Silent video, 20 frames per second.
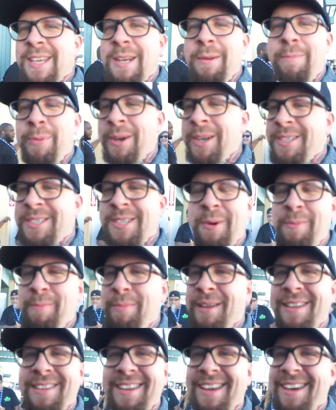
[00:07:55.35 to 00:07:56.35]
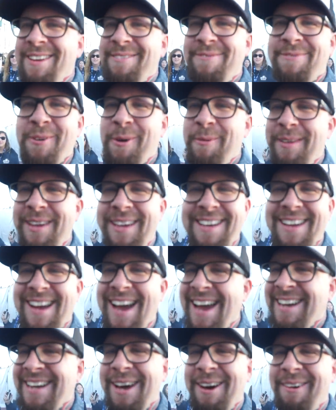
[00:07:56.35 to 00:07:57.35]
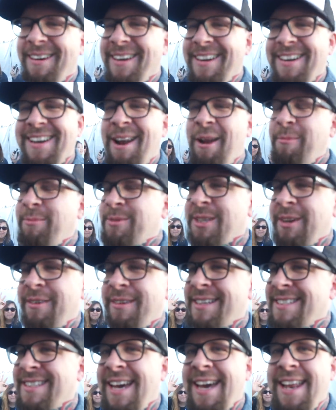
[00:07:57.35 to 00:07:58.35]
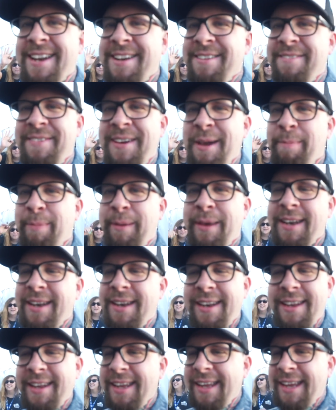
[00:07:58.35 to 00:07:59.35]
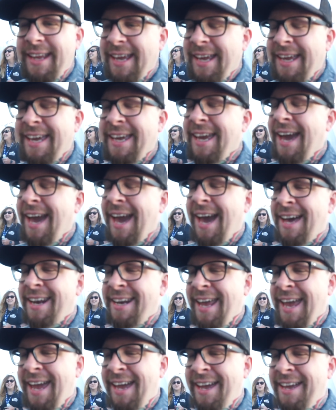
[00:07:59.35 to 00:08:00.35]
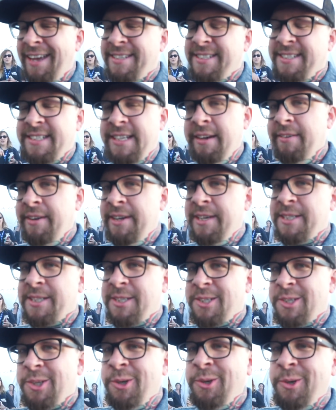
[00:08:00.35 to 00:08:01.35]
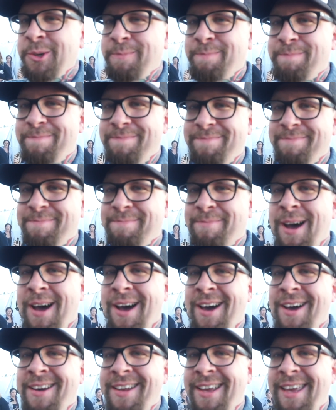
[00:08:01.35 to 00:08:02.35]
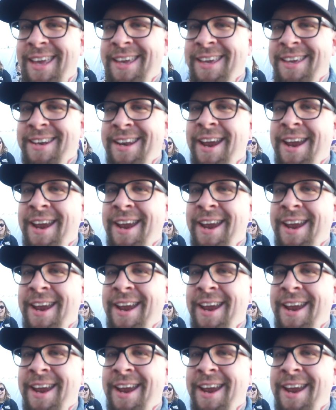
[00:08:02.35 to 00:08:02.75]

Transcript: going to put a dope build on it for me. I know it. I'm so excited to vape it. He had a series tube mod in